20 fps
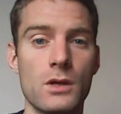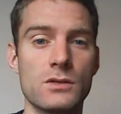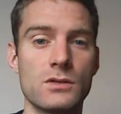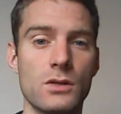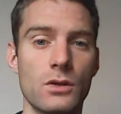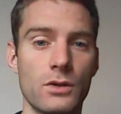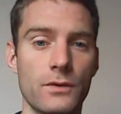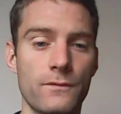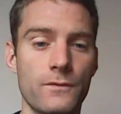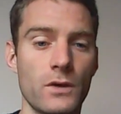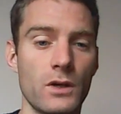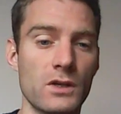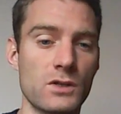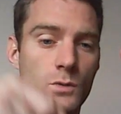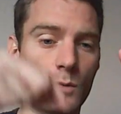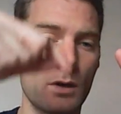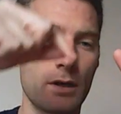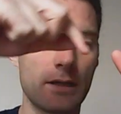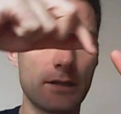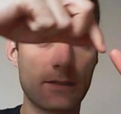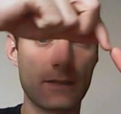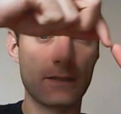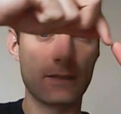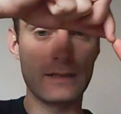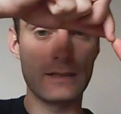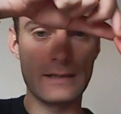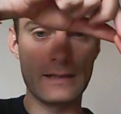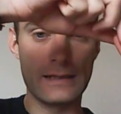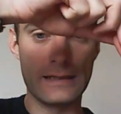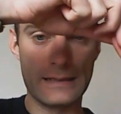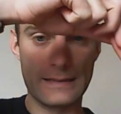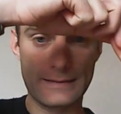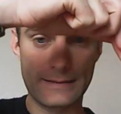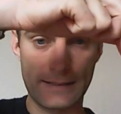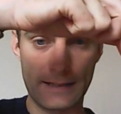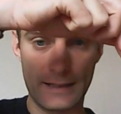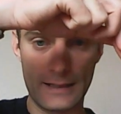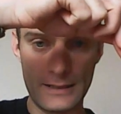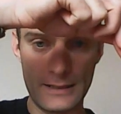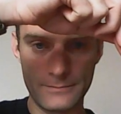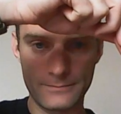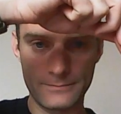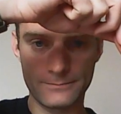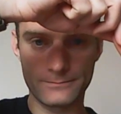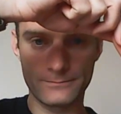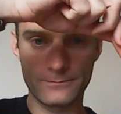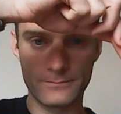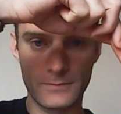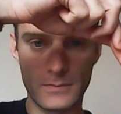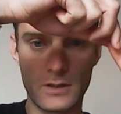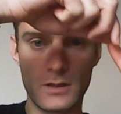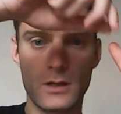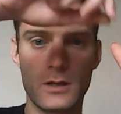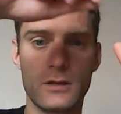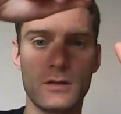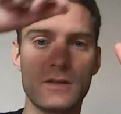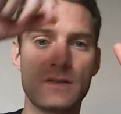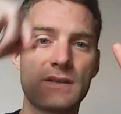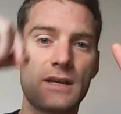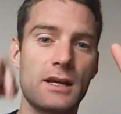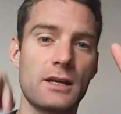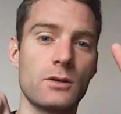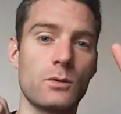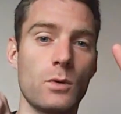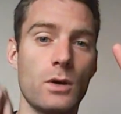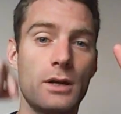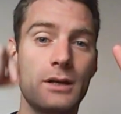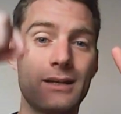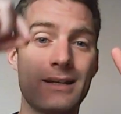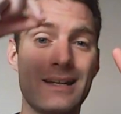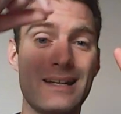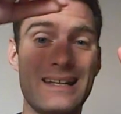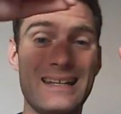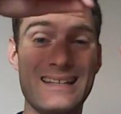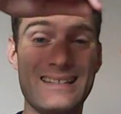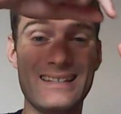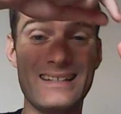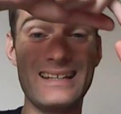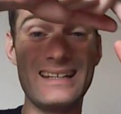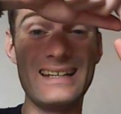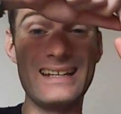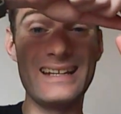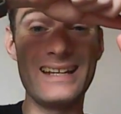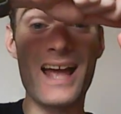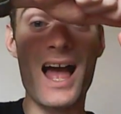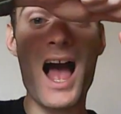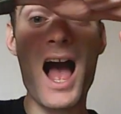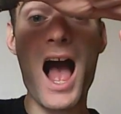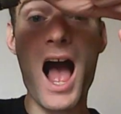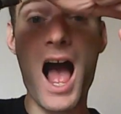So the first one is et, the second one is t,